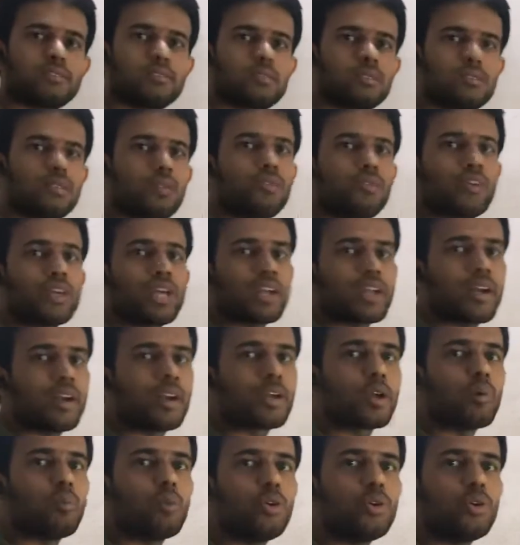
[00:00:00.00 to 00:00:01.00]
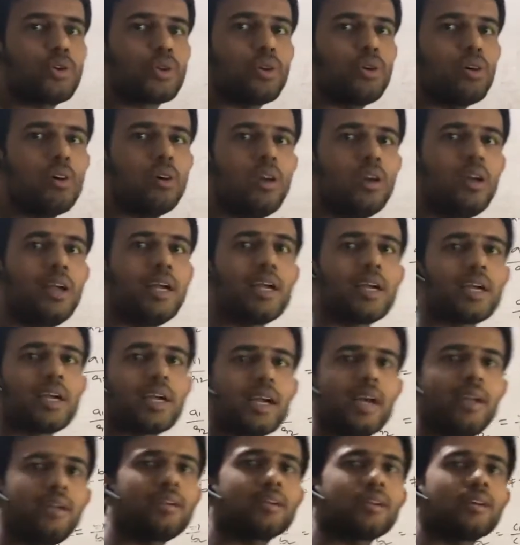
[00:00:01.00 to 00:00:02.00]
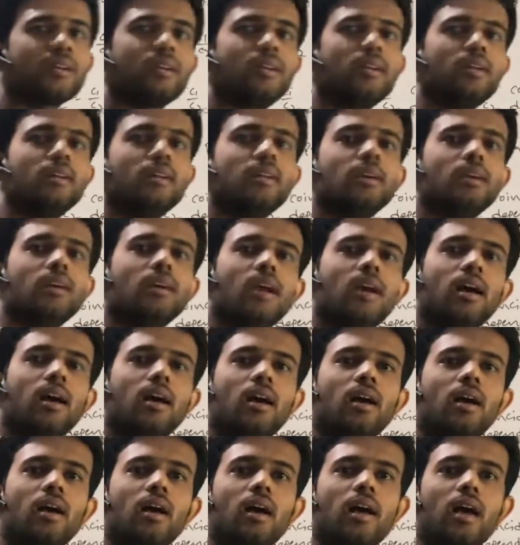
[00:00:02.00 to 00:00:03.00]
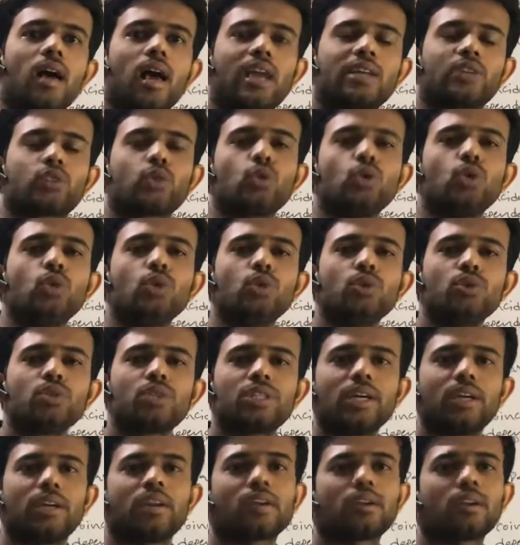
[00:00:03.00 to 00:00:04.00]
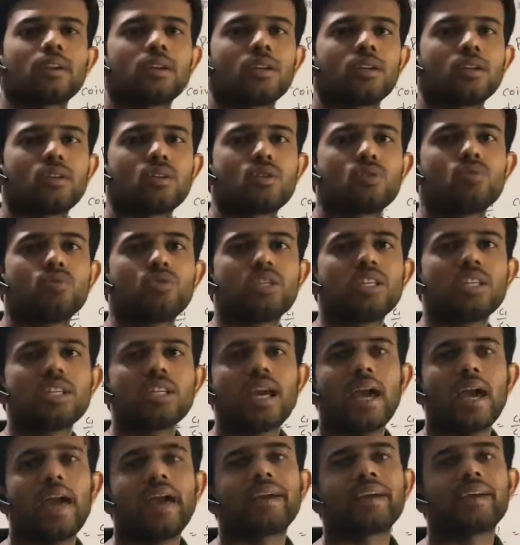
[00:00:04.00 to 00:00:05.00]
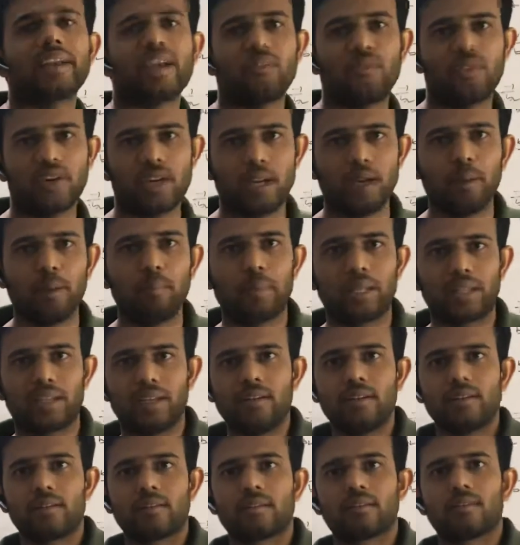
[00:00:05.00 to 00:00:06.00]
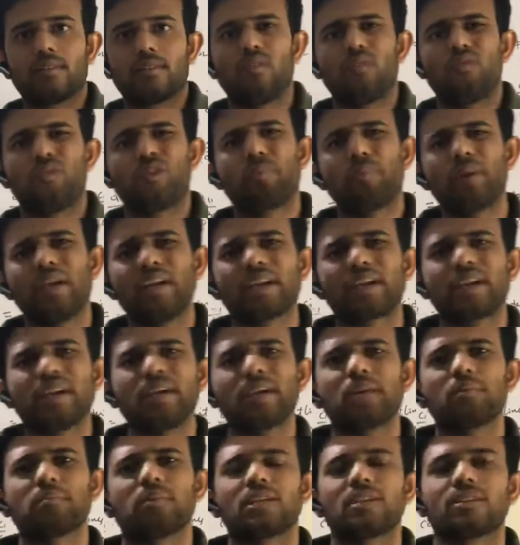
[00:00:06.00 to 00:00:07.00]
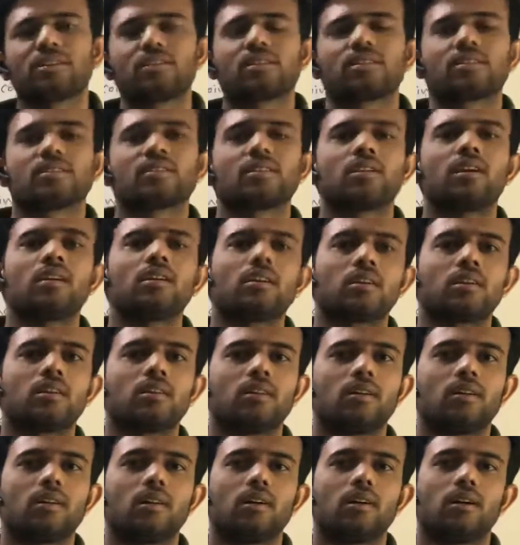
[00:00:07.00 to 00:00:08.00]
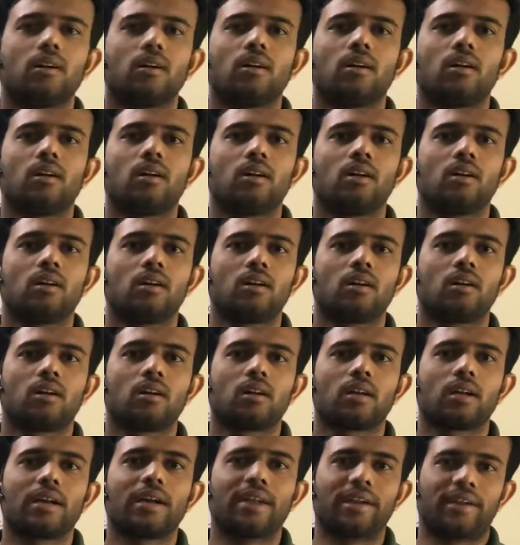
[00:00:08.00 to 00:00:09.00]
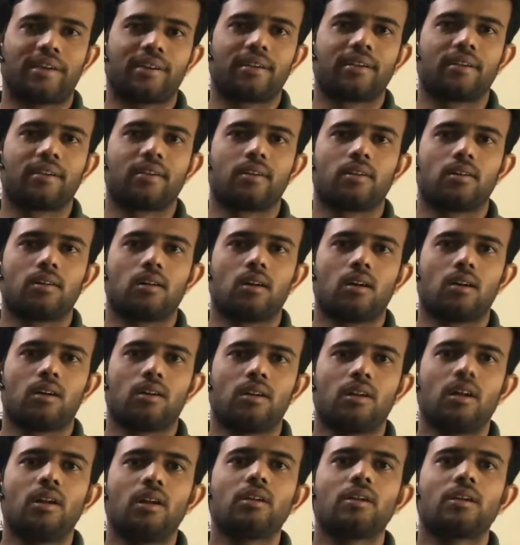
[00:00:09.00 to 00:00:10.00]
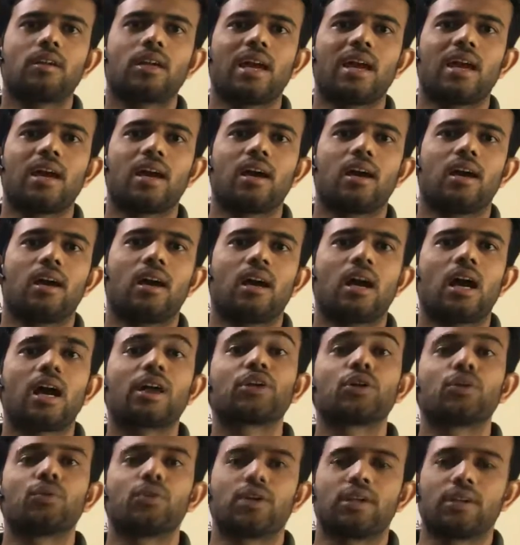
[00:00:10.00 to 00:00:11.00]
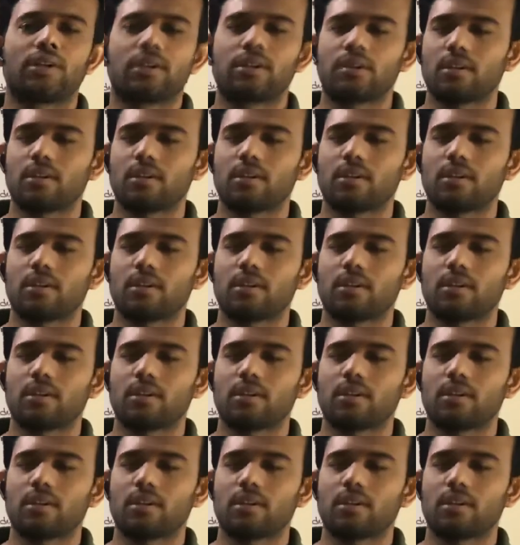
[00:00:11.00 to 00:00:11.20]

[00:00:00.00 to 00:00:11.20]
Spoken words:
So we are not able to get a solution using a graphical method. We may get, but it is not correct, not accurate.